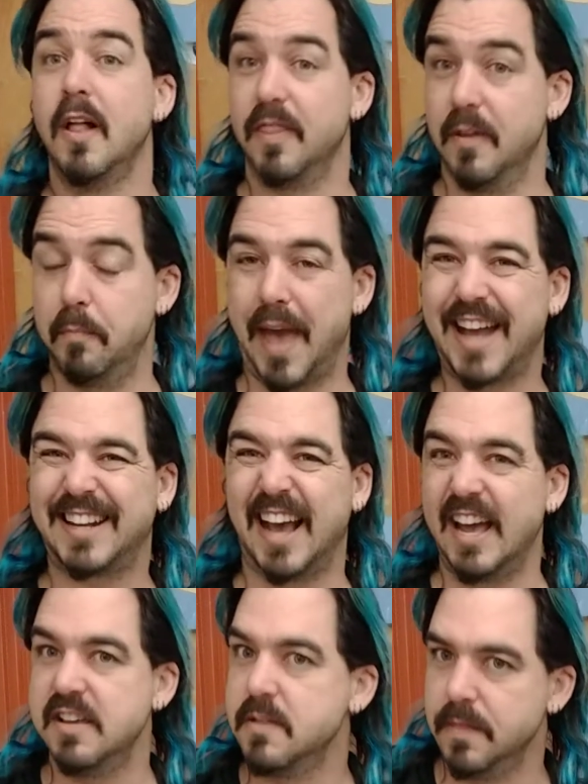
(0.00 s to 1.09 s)
the bad
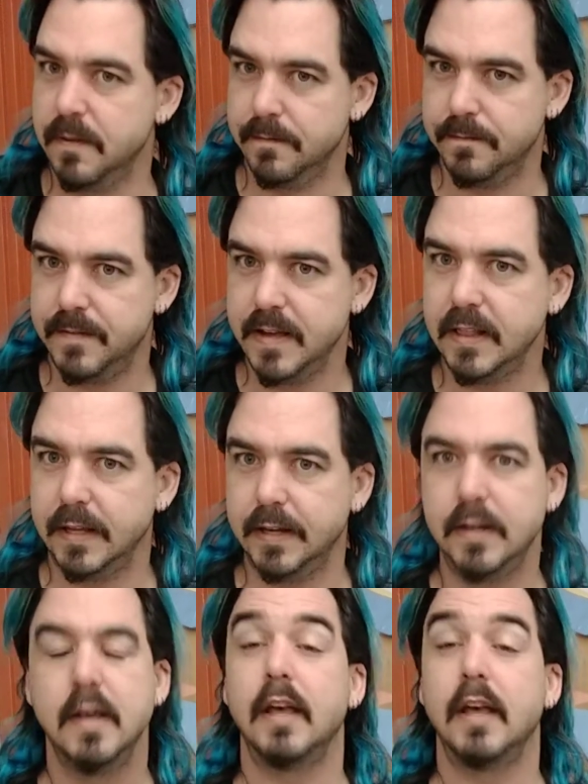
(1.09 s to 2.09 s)
guy, the villain,